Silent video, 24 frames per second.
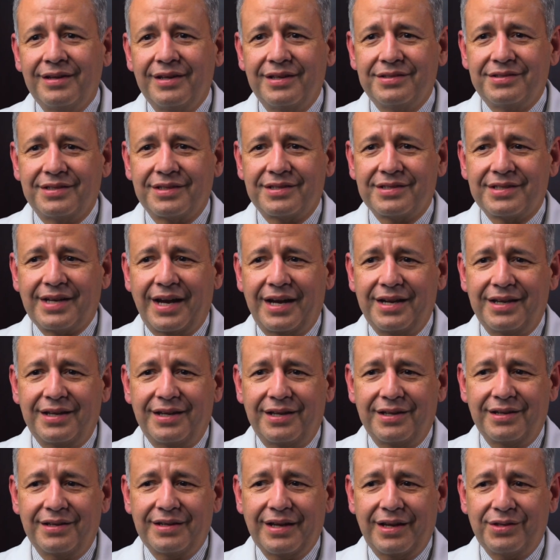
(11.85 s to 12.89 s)
It's
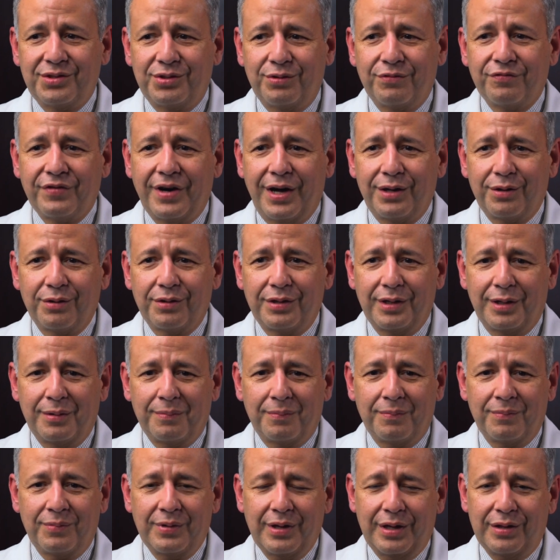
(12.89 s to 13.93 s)
exciting as you follow
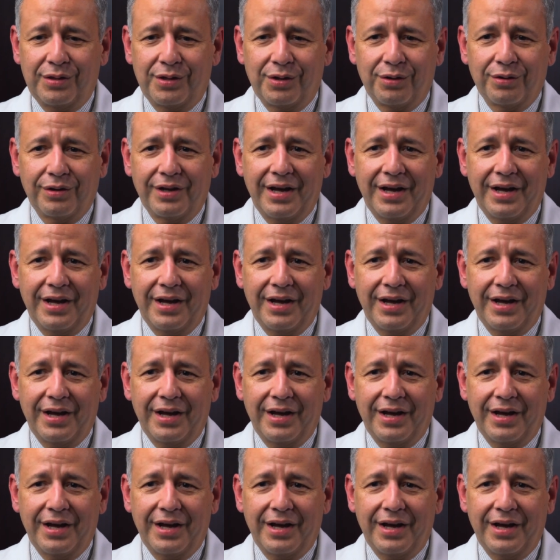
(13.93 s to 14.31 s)
them in their